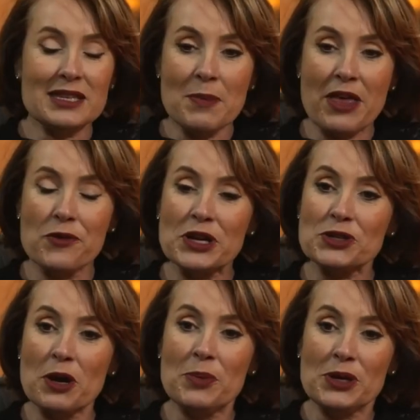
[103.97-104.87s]
Some other
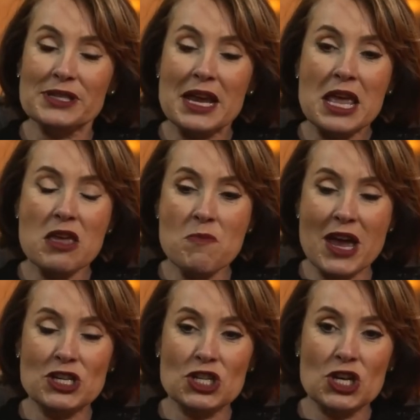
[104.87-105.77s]
examples.
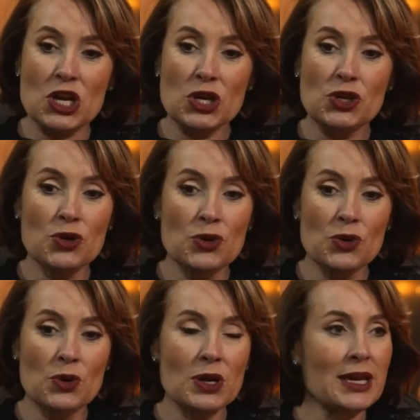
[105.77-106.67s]
Imagine
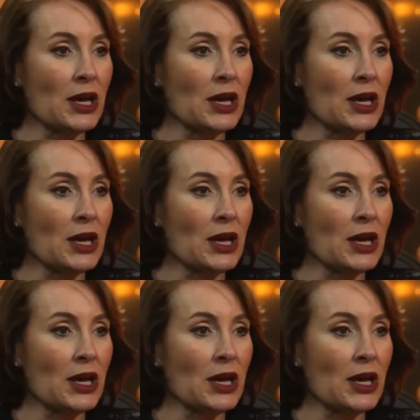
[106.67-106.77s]
you